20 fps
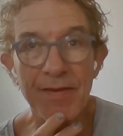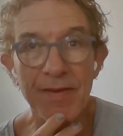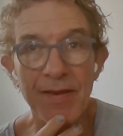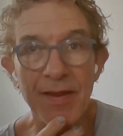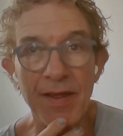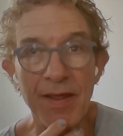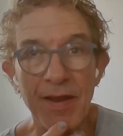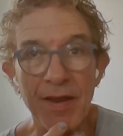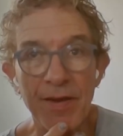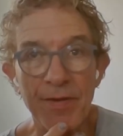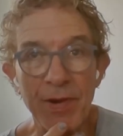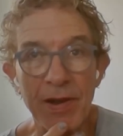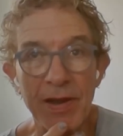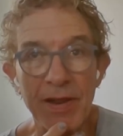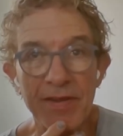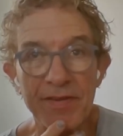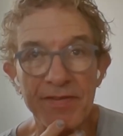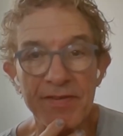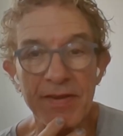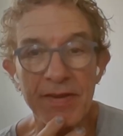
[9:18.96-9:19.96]

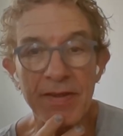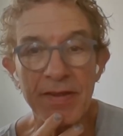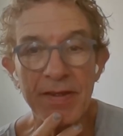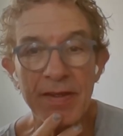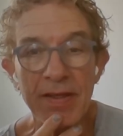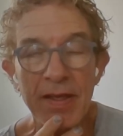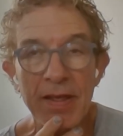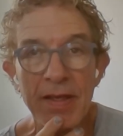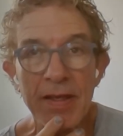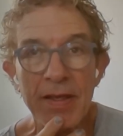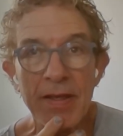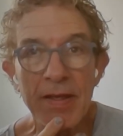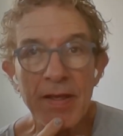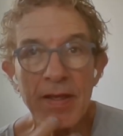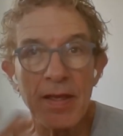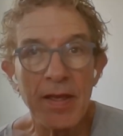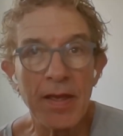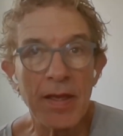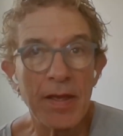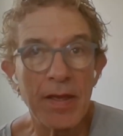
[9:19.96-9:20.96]
really is. Yeah.
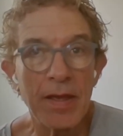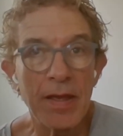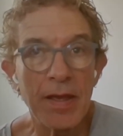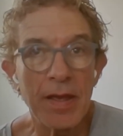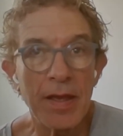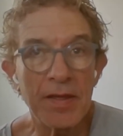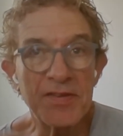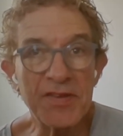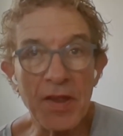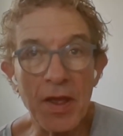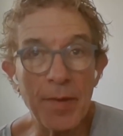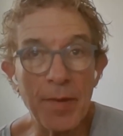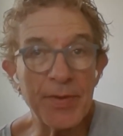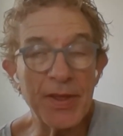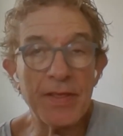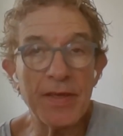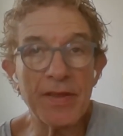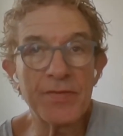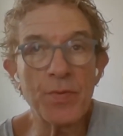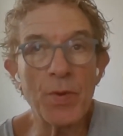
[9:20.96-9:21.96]
So I
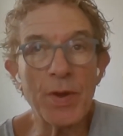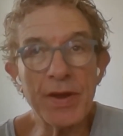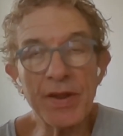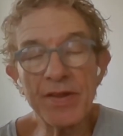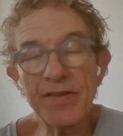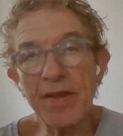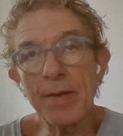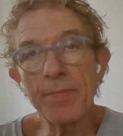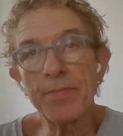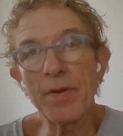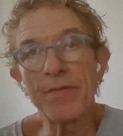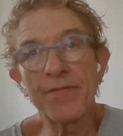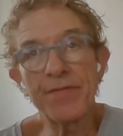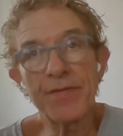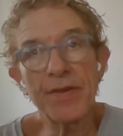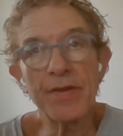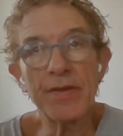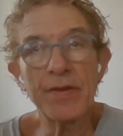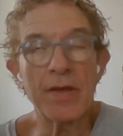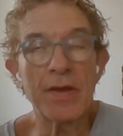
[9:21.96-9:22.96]
mean, there's one example
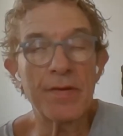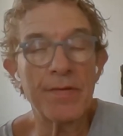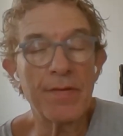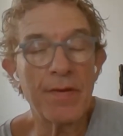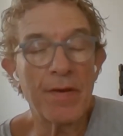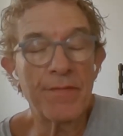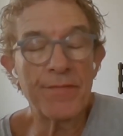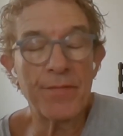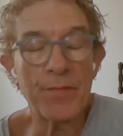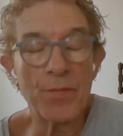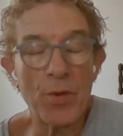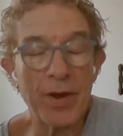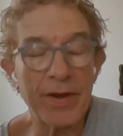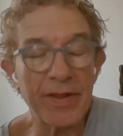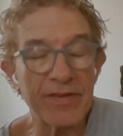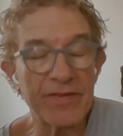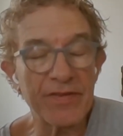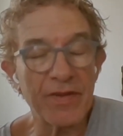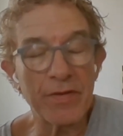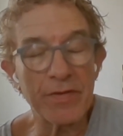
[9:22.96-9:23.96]
of
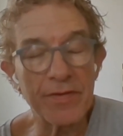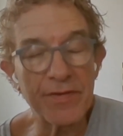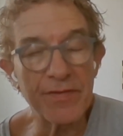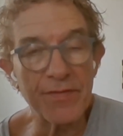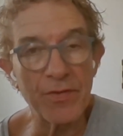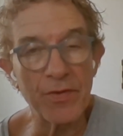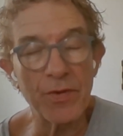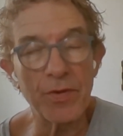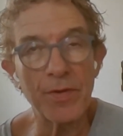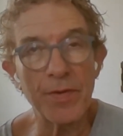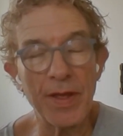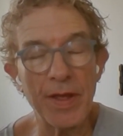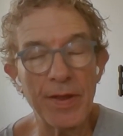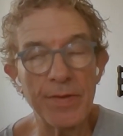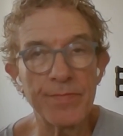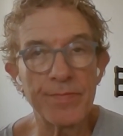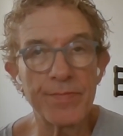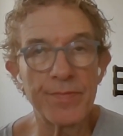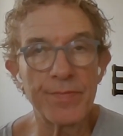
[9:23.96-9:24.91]
writing songs for a